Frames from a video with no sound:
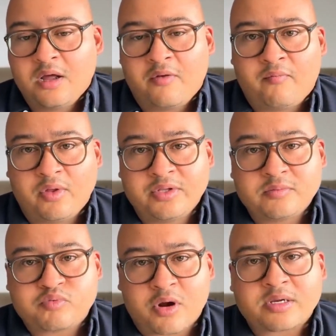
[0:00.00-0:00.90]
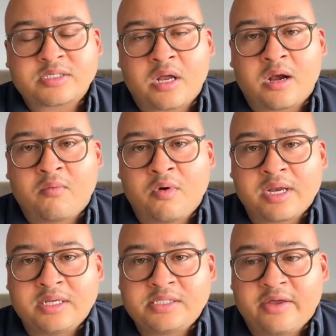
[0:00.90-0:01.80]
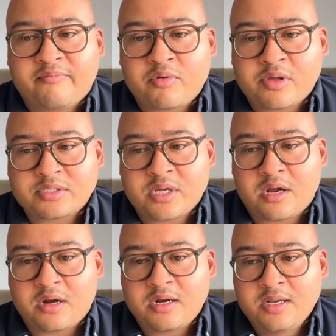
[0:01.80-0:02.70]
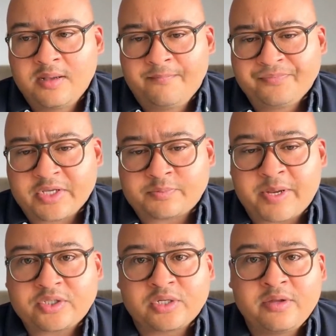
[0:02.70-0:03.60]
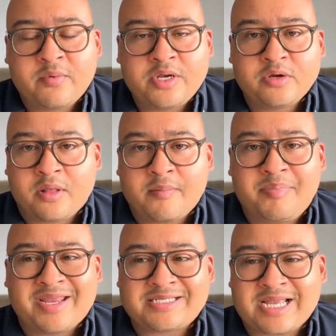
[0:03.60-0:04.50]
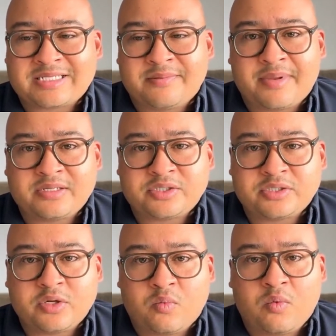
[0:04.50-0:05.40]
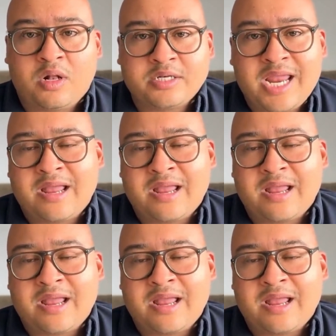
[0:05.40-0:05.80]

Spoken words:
of what these products are, what ETF products are. especially when you've got the biggest asset managers in the world.